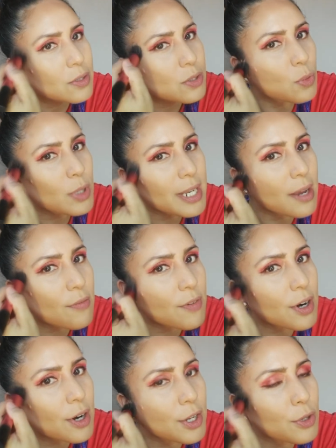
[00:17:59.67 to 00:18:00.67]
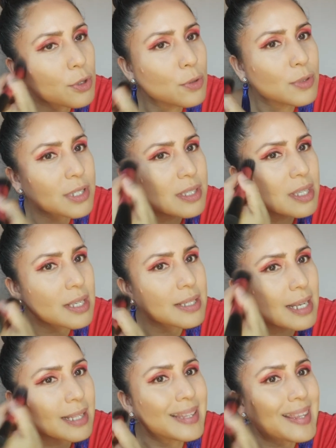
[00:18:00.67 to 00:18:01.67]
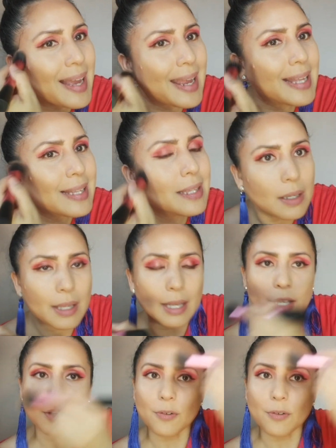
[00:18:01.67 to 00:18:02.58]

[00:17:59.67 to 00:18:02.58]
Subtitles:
So whenever you use this at night, like